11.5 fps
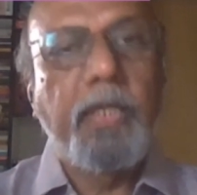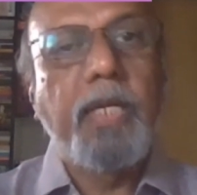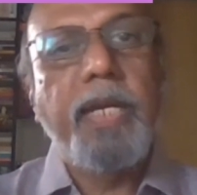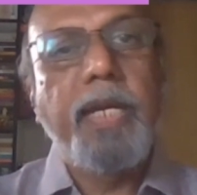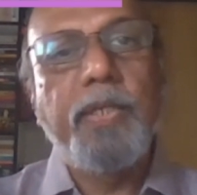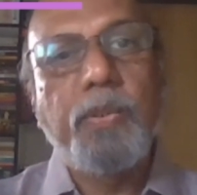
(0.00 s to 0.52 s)

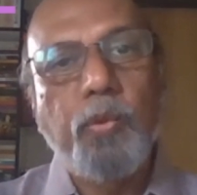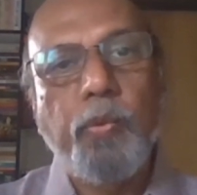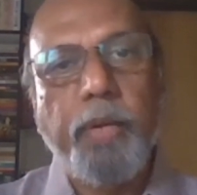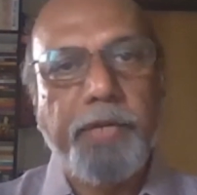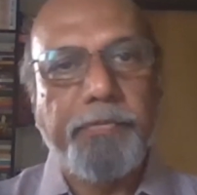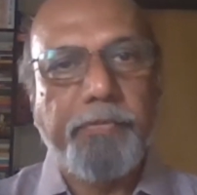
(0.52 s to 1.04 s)
Nikkei
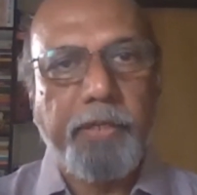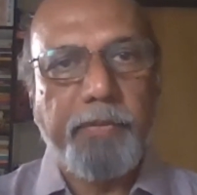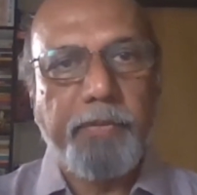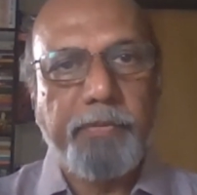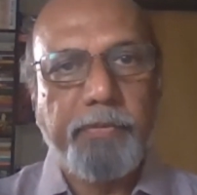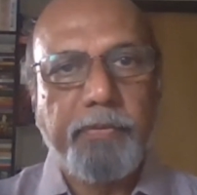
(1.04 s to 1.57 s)

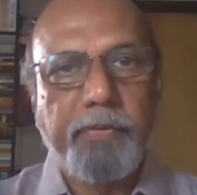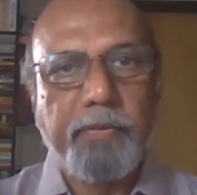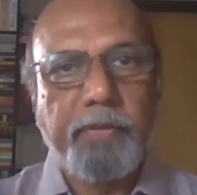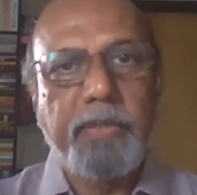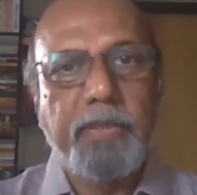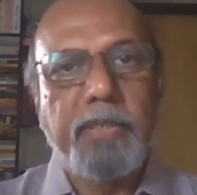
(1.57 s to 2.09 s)
225,
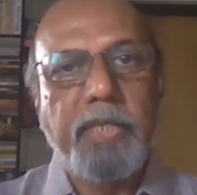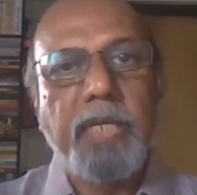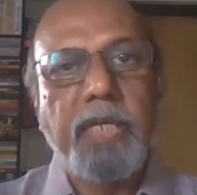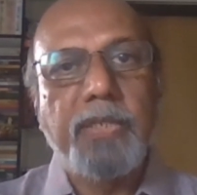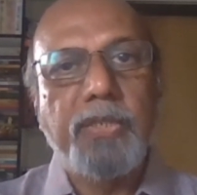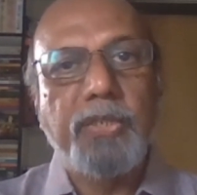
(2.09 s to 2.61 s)
that is
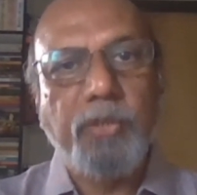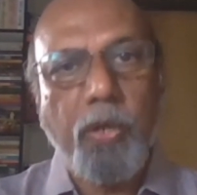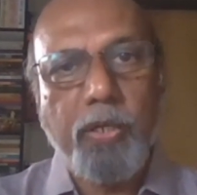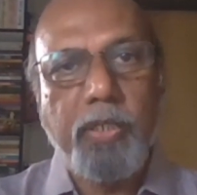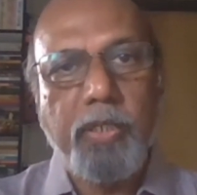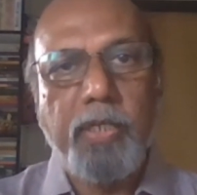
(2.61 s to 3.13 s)
Nikkei
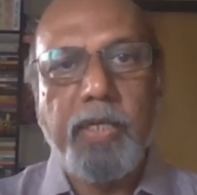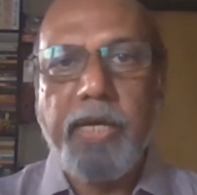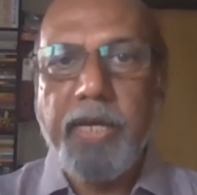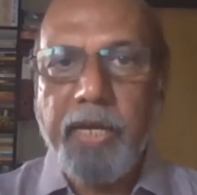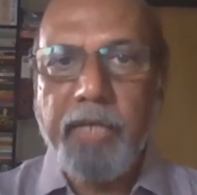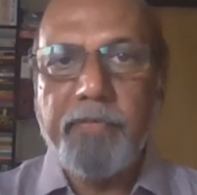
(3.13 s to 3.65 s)
stock
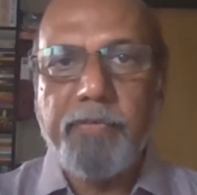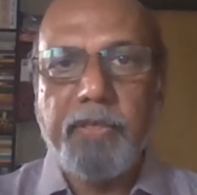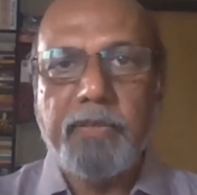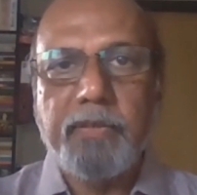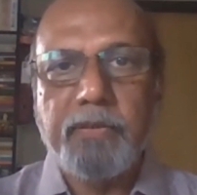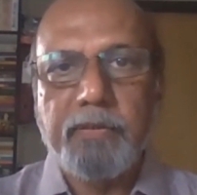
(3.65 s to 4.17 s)

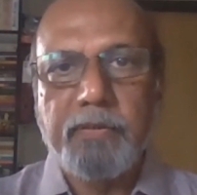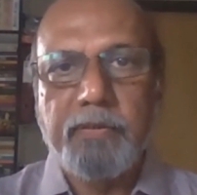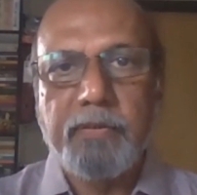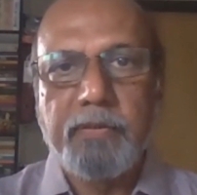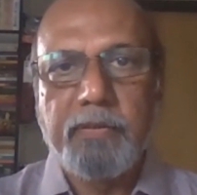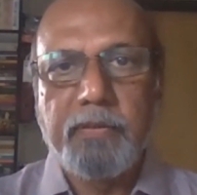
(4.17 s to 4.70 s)
average,
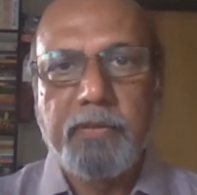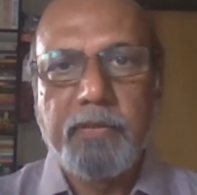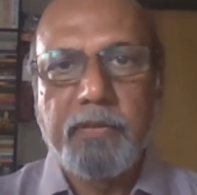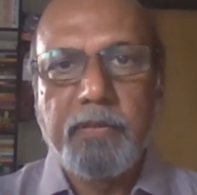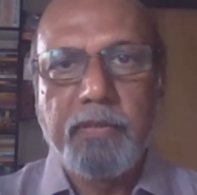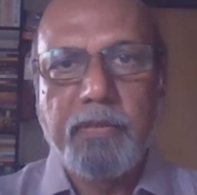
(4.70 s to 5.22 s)

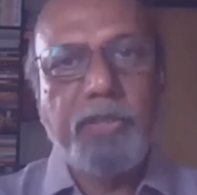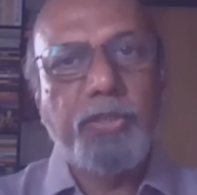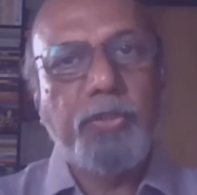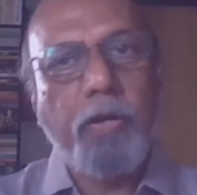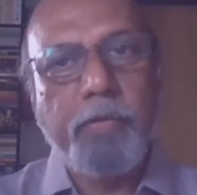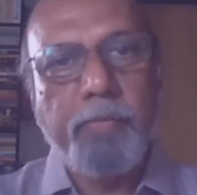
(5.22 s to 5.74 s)
is the
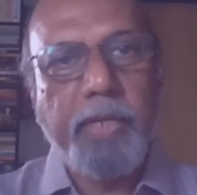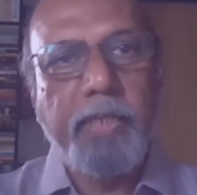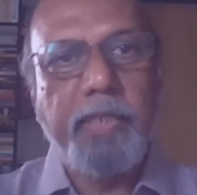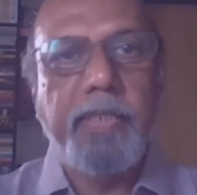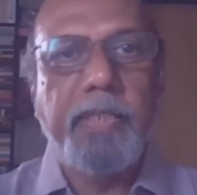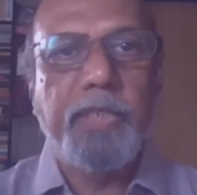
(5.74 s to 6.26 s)
stock
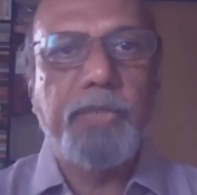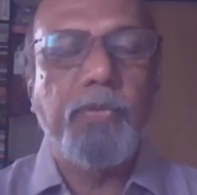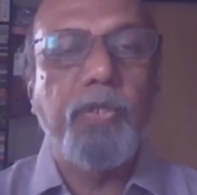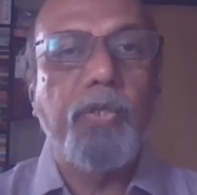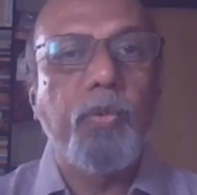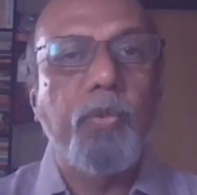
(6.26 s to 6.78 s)
market index
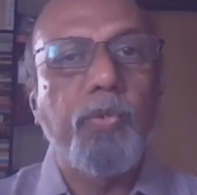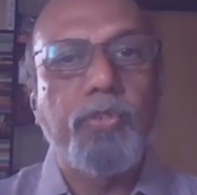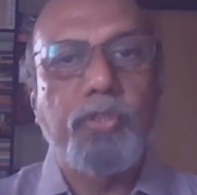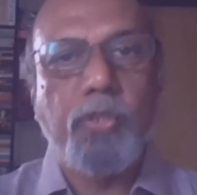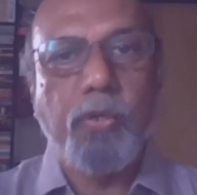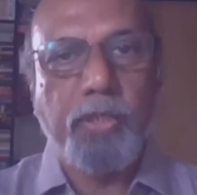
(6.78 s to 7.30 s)
for Tokyo
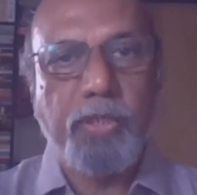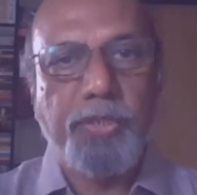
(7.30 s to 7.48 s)
Stock